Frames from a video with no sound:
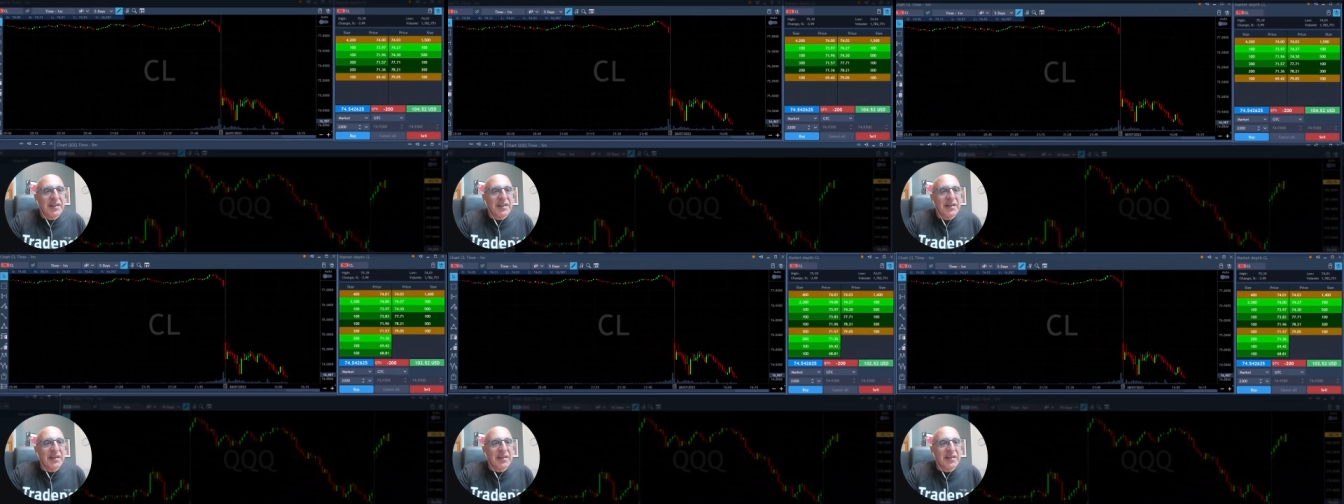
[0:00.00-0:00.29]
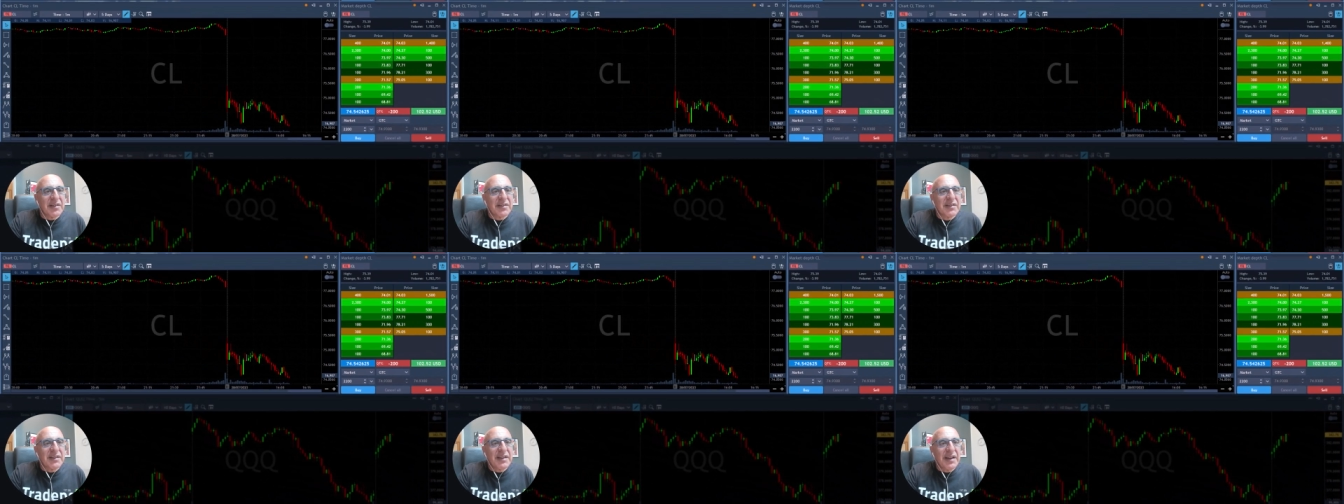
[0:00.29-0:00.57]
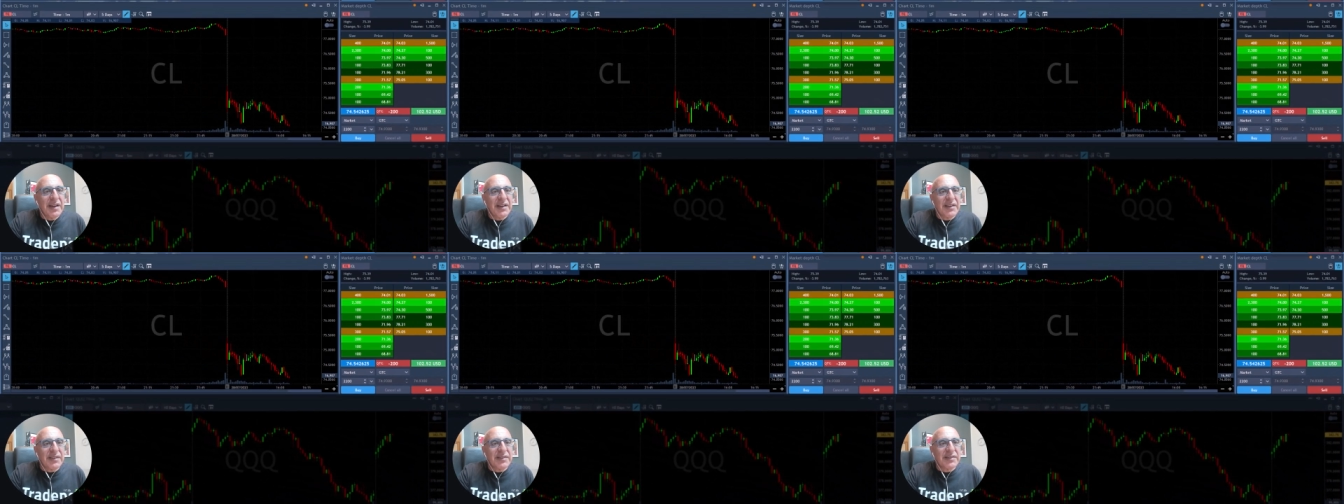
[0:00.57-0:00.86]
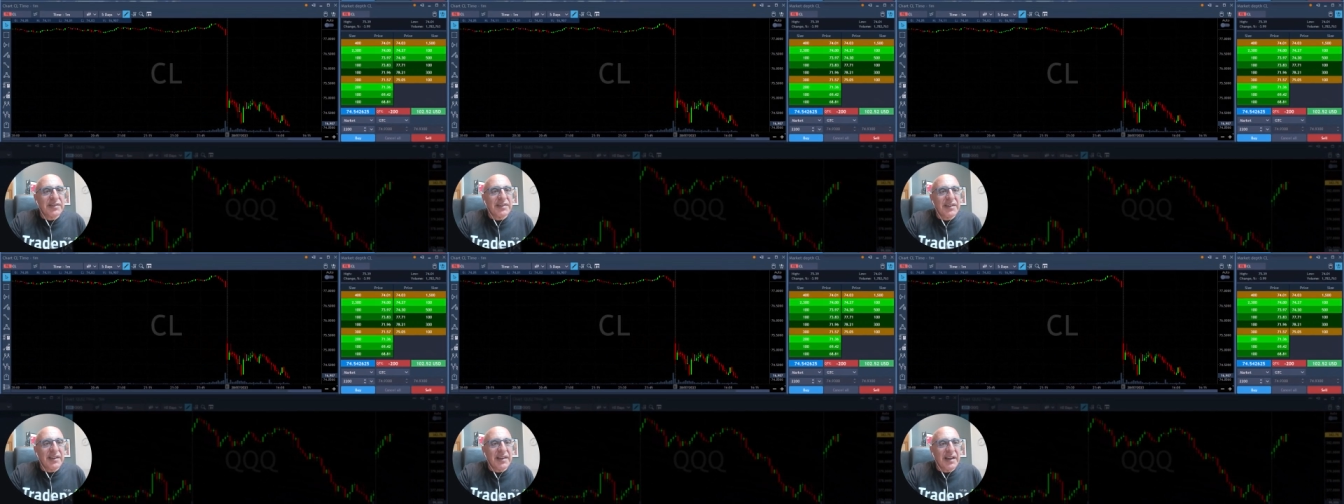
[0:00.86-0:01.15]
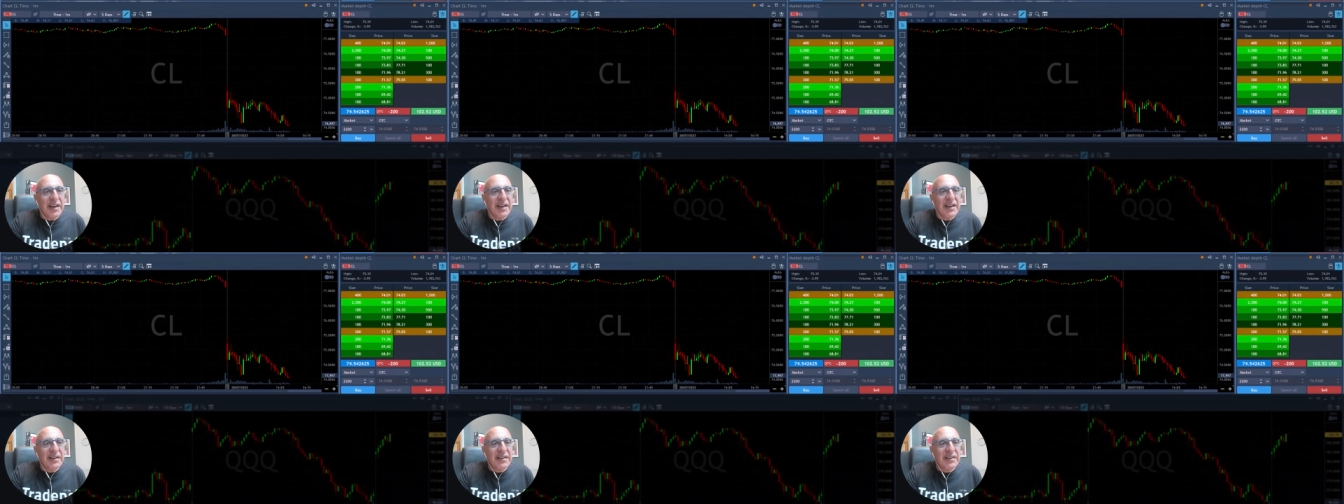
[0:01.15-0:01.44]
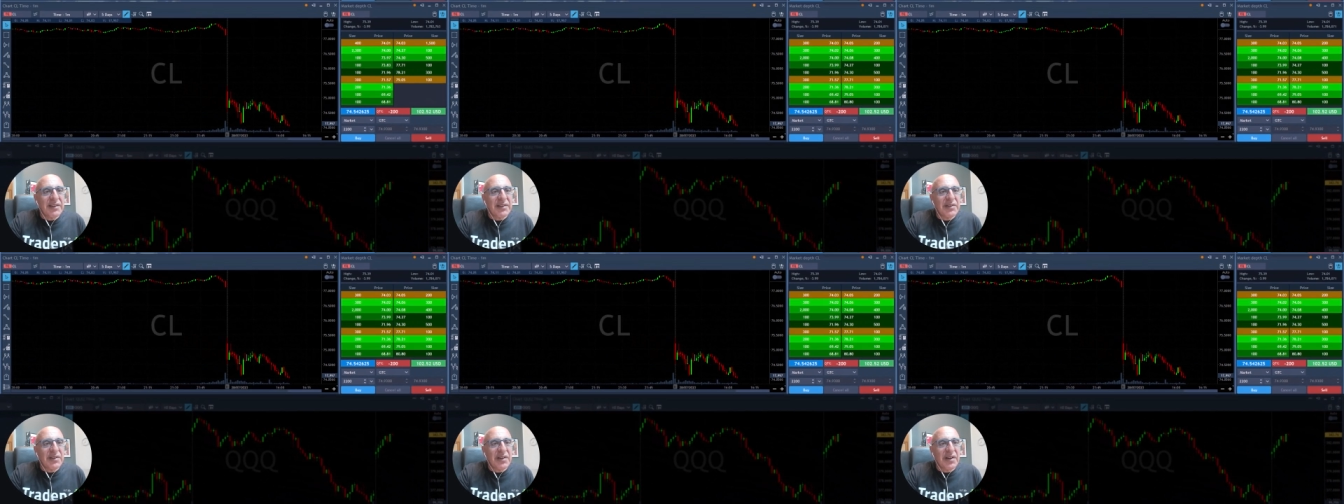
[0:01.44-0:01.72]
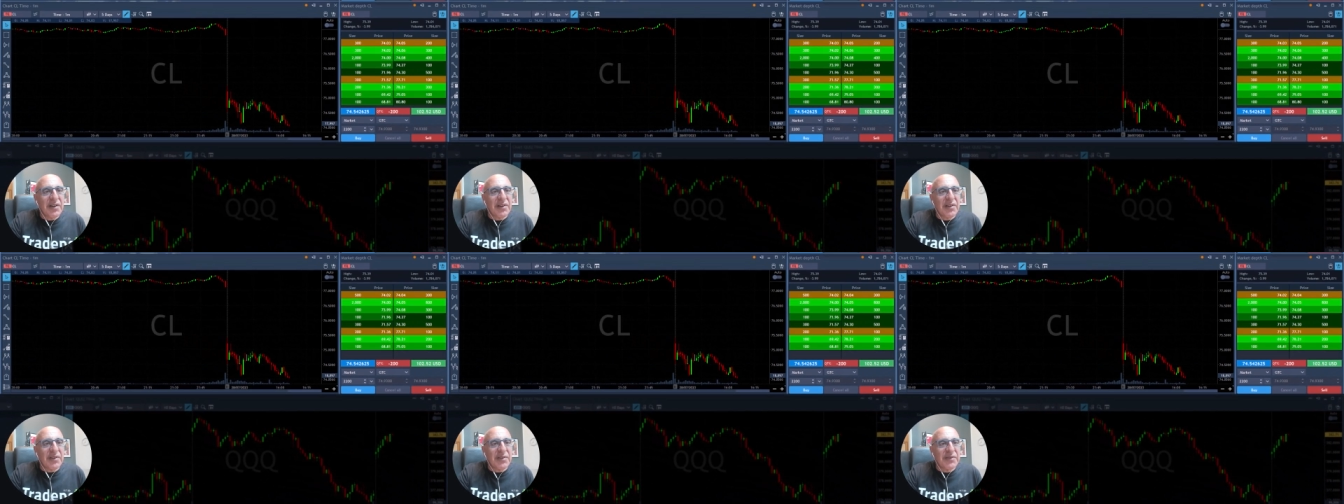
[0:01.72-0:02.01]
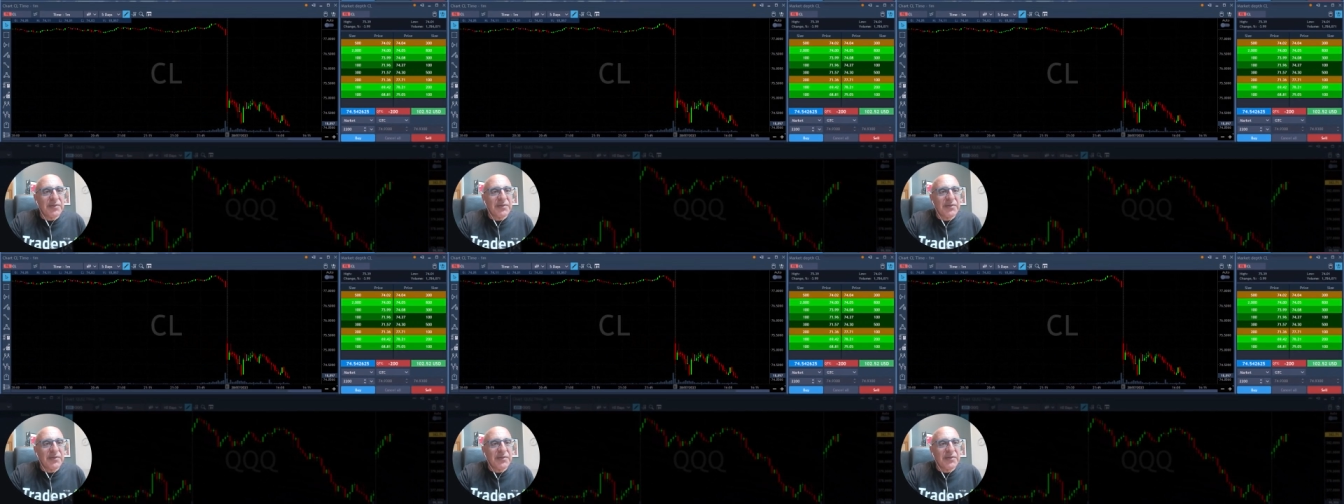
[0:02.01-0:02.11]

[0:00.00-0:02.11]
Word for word: Okay, CL, new low.